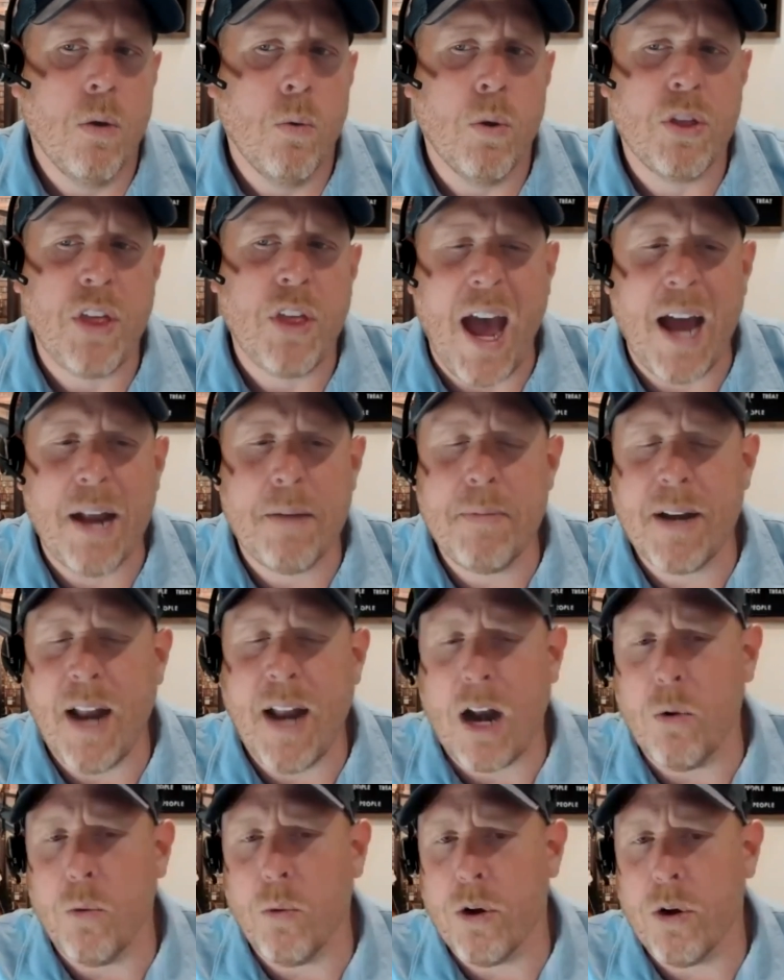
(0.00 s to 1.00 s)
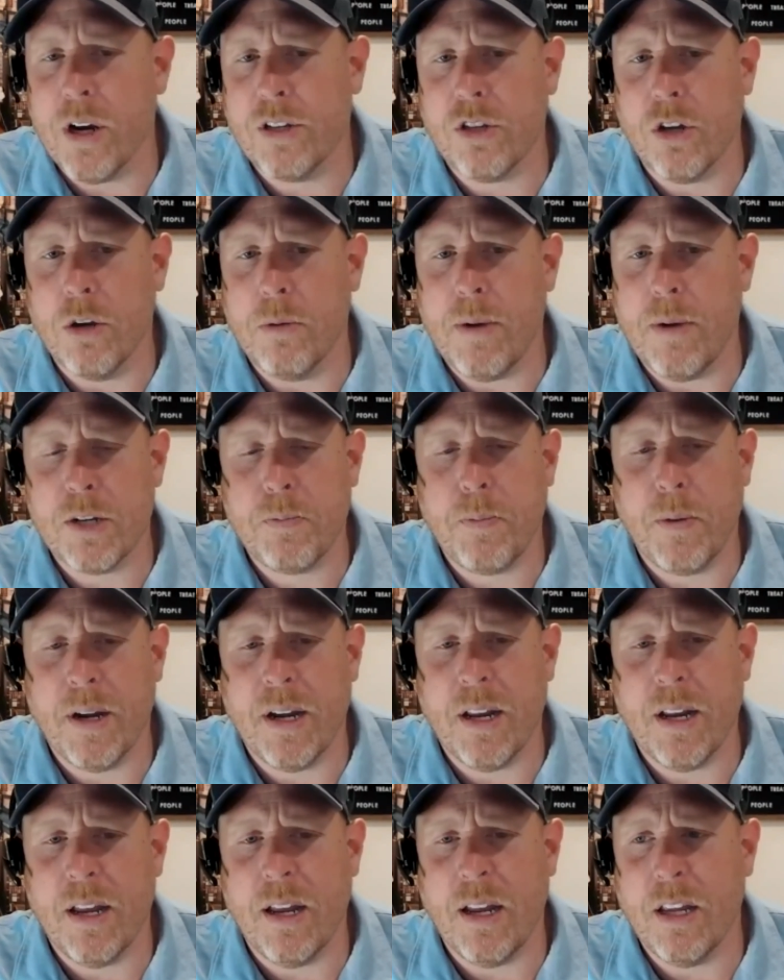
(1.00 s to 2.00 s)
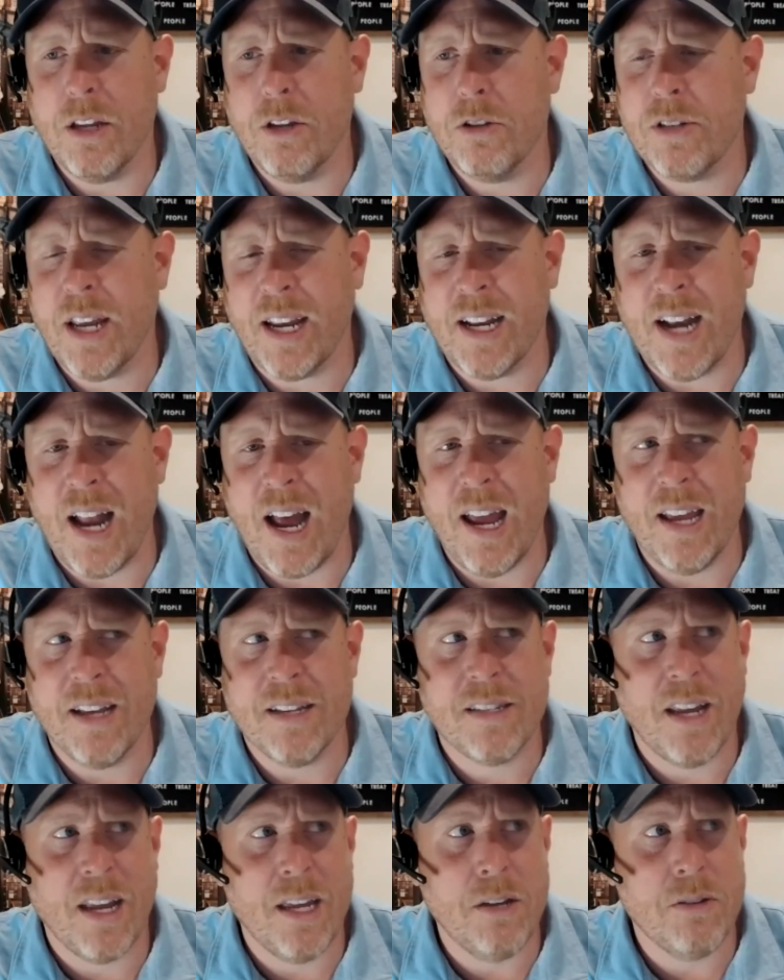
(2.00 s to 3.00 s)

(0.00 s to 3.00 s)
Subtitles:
With admin, I don't worry so much, but you take an ISA,